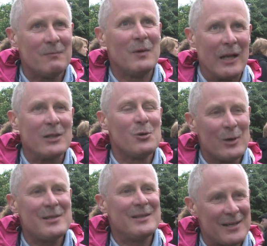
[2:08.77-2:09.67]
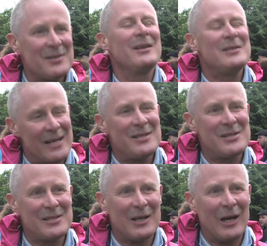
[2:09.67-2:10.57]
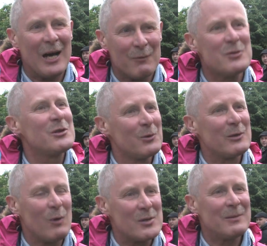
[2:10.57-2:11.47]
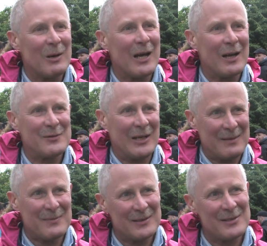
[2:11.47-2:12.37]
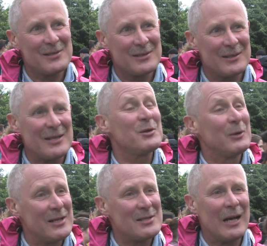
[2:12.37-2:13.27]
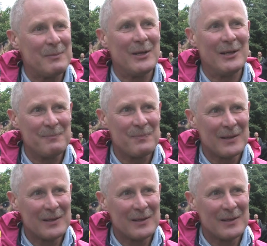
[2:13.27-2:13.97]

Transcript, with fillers: will I do it? I said yes, I want to do it once in my lifetime. It's, uh, that's the reason I'm here.